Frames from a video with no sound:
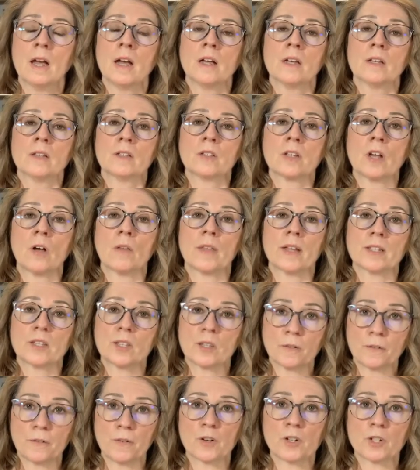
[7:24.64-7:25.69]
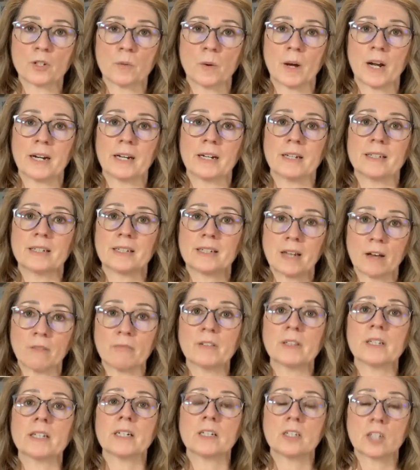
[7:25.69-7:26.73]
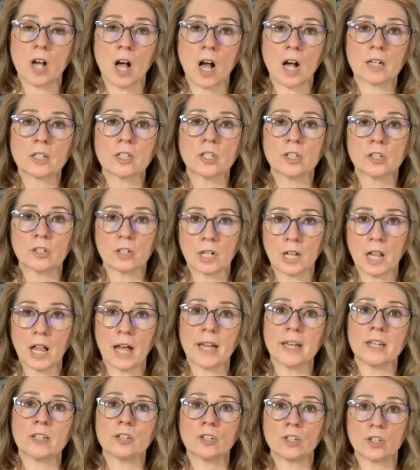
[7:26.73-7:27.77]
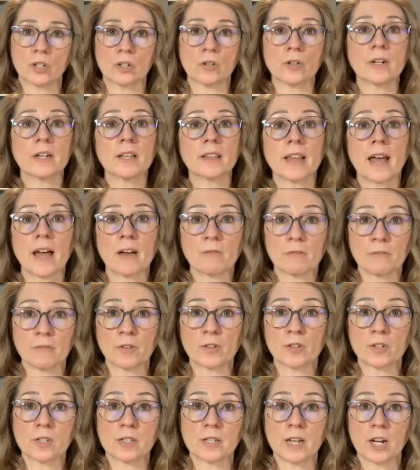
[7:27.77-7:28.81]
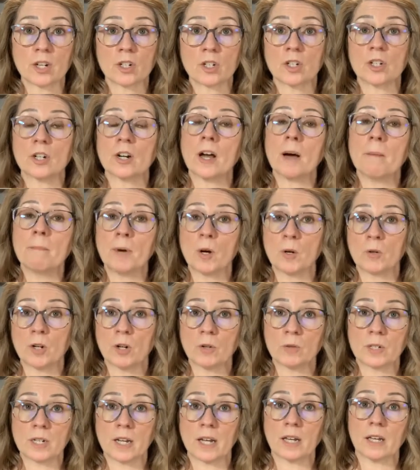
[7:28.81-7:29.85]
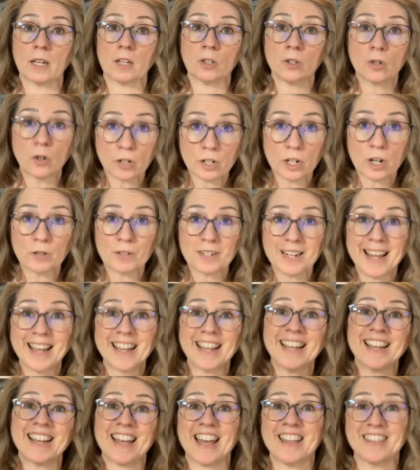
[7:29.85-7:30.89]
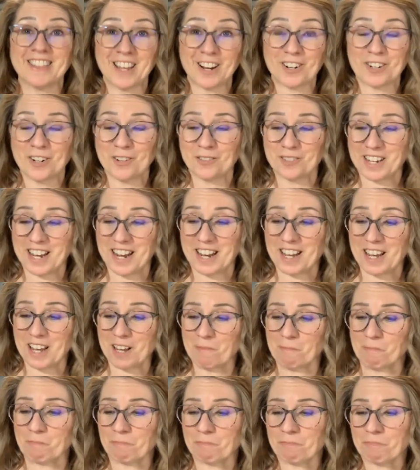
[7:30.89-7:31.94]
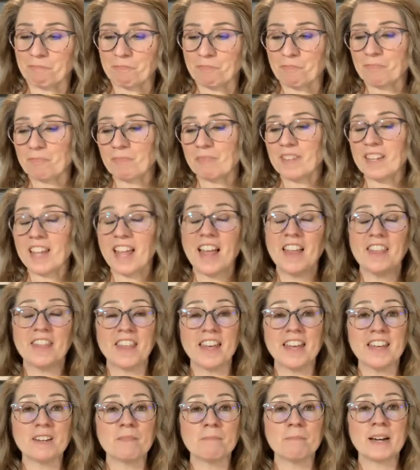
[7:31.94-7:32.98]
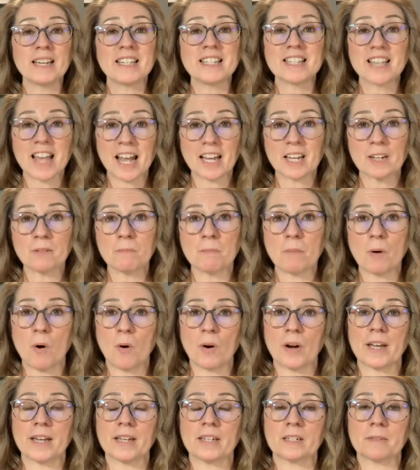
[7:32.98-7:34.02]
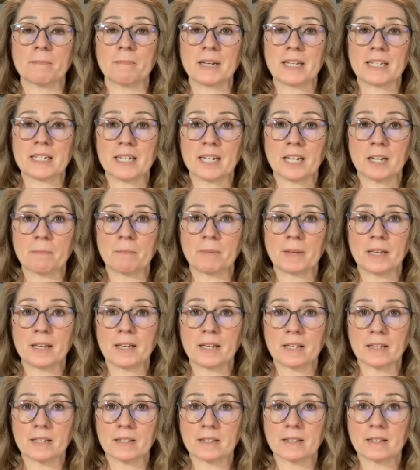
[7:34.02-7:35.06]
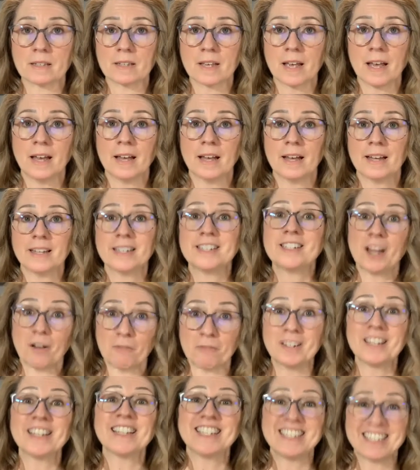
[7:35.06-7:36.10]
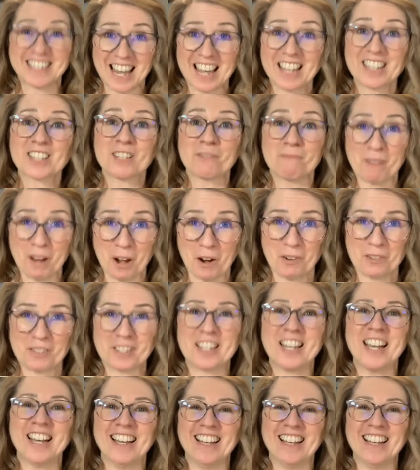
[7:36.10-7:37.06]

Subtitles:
So that's the first one. Definitely talk to your client during that first session about note-taking, your note-taking and their note-taking. Then my second point, my tip is definitely take some notes.